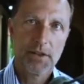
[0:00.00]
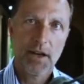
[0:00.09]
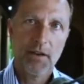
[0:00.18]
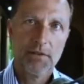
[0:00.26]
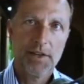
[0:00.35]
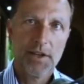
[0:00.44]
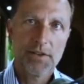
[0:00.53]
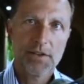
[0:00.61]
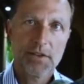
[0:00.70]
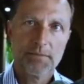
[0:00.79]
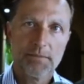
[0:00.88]
of
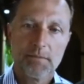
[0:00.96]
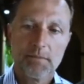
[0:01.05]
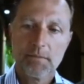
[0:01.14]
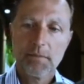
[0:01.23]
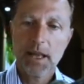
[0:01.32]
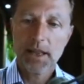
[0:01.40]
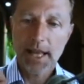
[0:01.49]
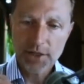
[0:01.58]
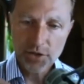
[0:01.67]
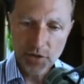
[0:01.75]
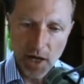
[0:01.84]
this
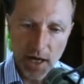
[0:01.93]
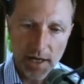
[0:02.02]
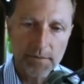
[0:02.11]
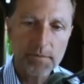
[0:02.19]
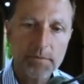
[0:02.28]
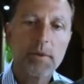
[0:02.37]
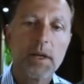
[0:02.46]
electron